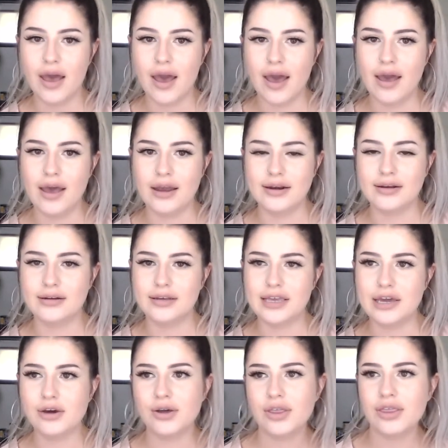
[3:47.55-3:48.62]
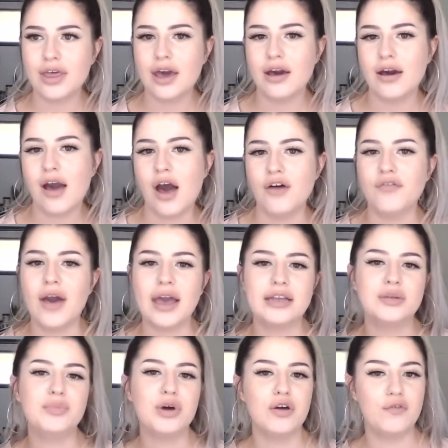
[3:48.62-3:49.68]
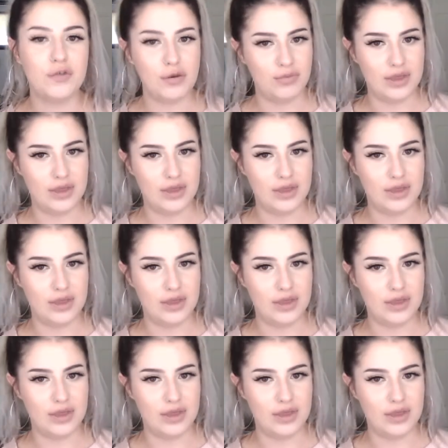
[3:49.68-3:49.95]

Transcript: And here and there I'll find a perfume